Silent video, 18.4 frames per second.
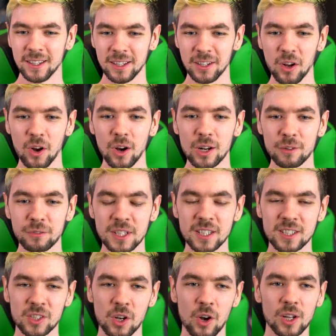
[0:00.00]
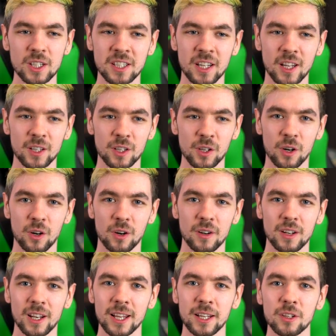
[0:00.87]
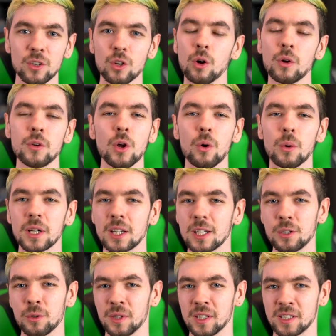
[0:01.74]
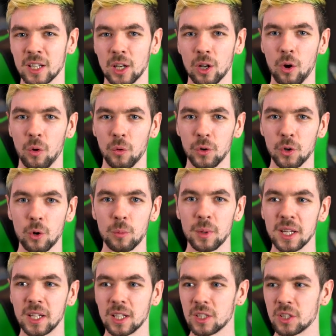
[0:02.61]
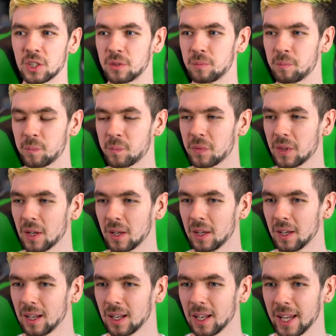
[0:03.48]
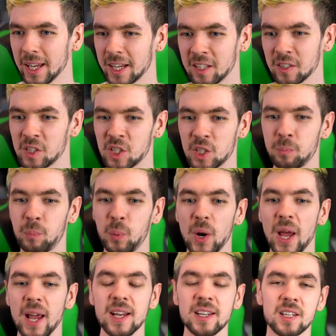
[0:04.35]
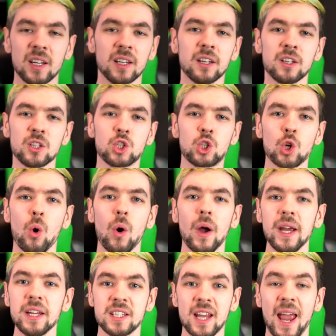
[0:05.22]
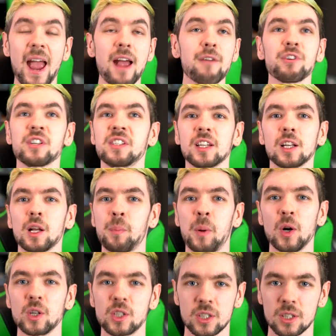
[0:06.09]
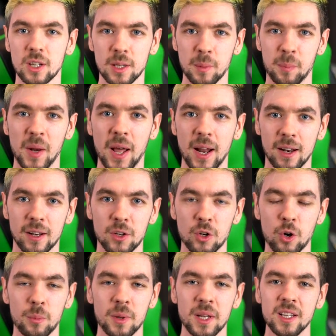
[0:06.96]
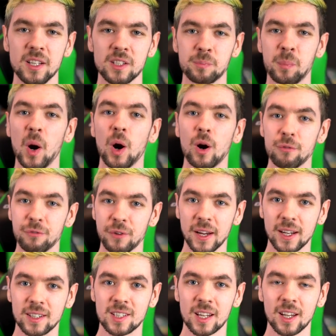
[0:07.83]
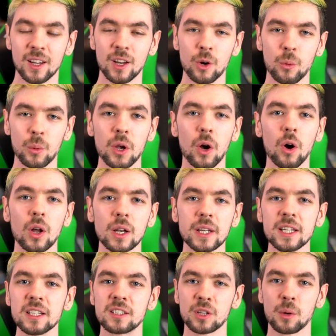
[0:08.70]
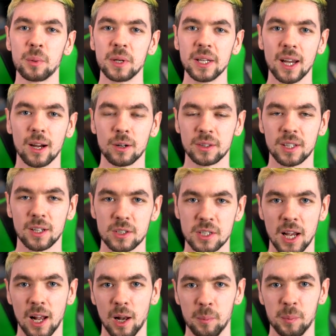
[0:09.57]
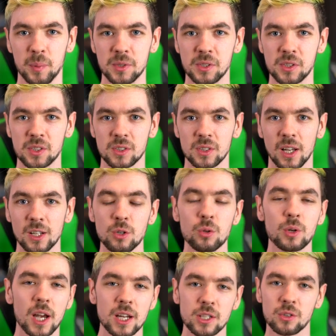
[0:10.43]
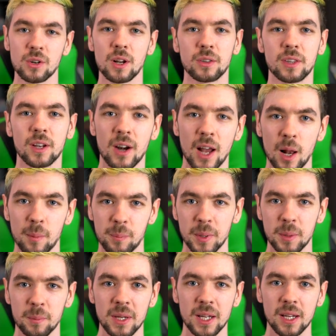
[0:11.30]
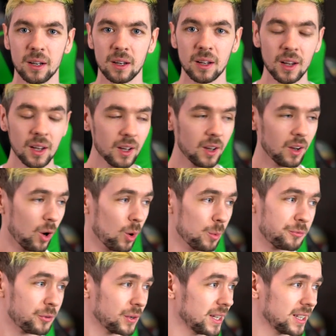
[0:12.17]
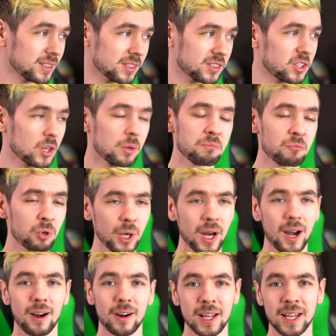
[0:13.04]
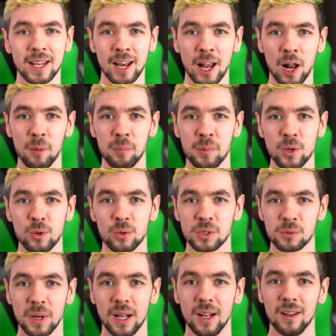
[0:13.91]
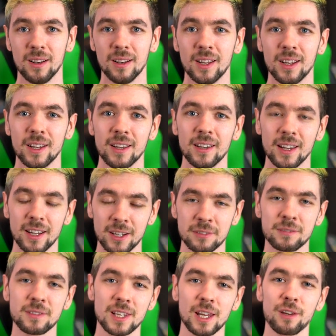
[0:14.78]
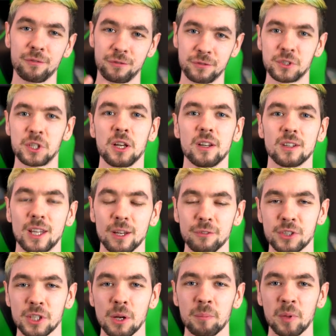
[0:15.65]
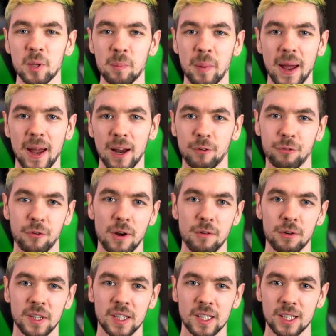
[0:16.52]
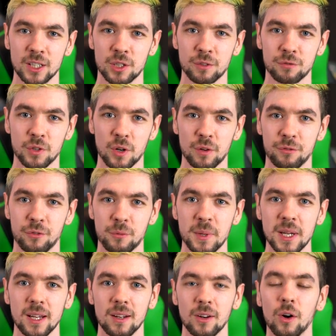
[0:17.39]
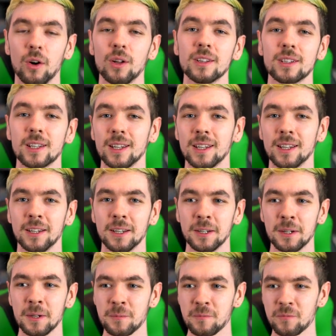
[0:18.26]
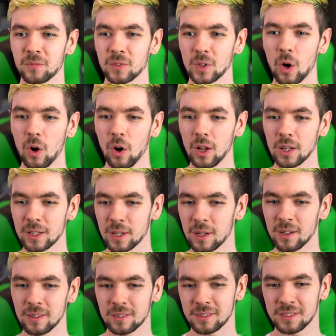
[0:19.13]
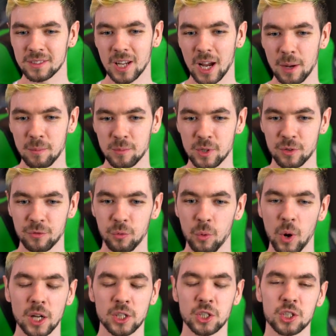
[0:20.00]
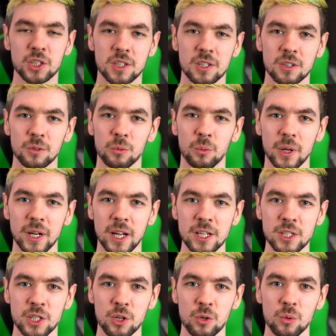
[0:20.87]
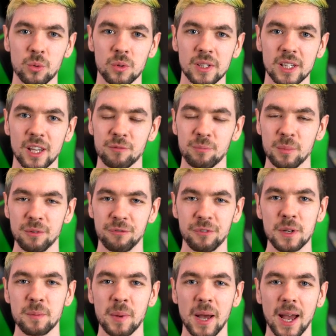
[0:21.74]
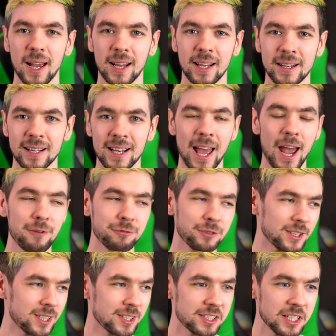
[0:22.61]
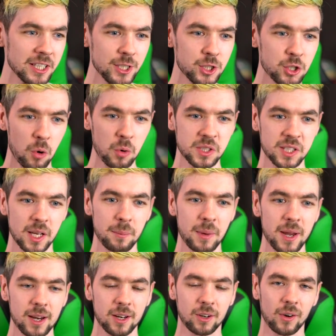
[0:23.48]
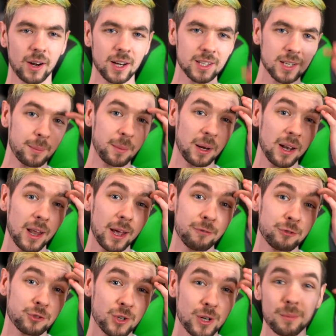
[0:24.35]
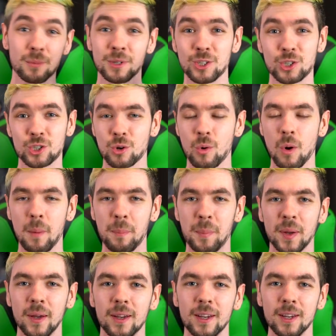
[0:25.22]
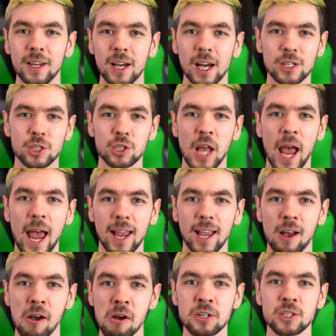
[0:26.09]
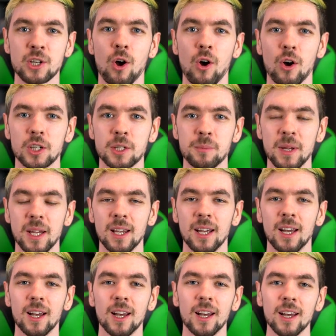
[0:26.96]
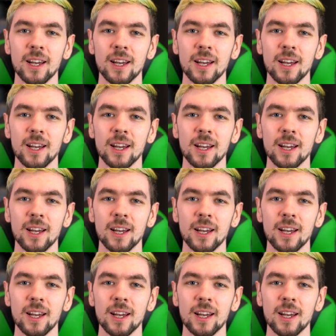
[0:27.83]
in all of this altogether, like, no, no one can do this alone. Nobody can, like, spread joy to every single person on the planet. Nobody is perfect. We all need somebody out there to help us. And you guys are out there helping me, and hopefully in some regard I can help you as well and give give something back for everything that you've done for me and all the all the times you've watched what I do and give me feedback and laughed at the silly jokes I make or anytime I live stream and you show up and just hang out and talk to me.